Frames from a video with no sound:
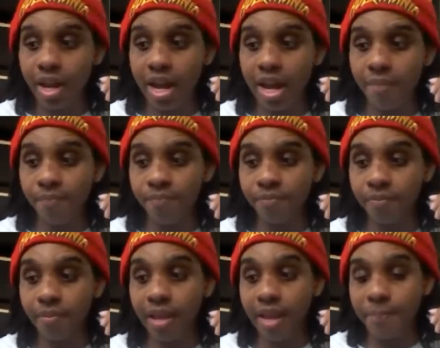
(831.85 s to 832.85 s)

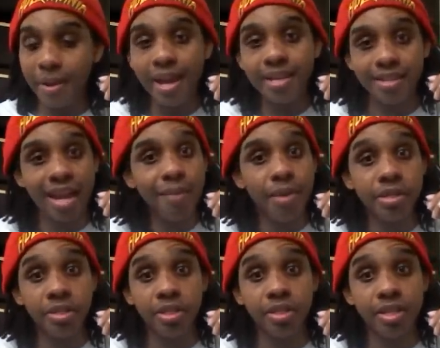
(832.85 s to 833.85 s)
It pays
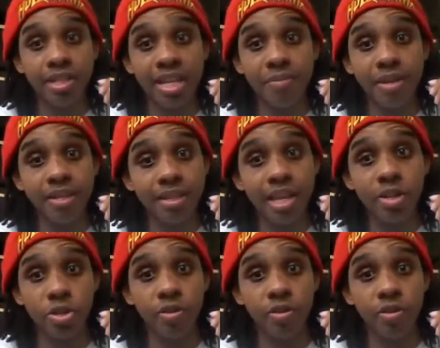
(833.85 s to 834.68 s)
homage to the DBZ